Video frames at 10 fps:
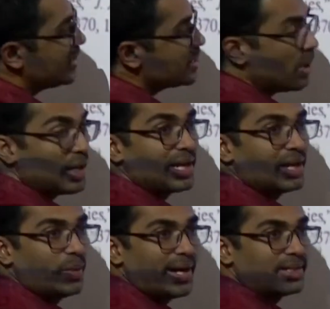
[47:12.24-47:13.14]
this
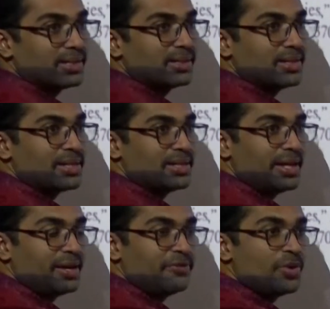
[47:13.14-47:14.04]
molecular weight.
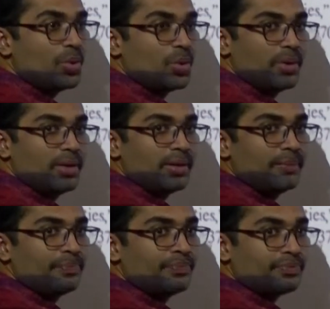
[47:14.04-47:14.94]
There are a
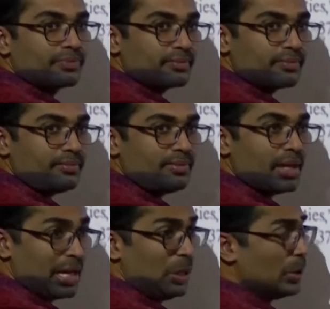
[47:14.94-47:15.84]
few
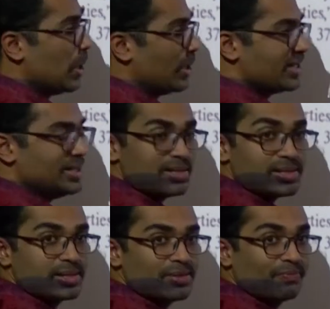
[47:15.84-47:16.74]
kilodaltons.
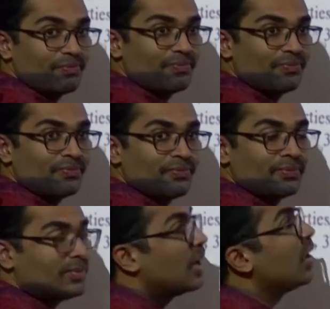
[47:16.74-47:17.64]

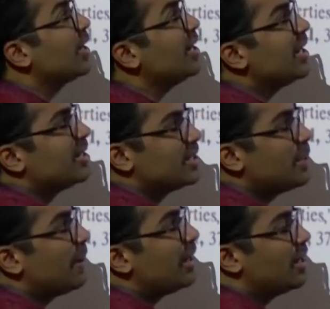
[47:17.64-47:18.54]
Alright, there are
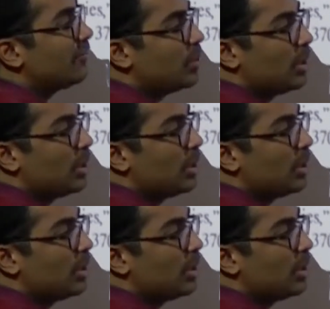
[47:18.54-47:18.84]
typically a few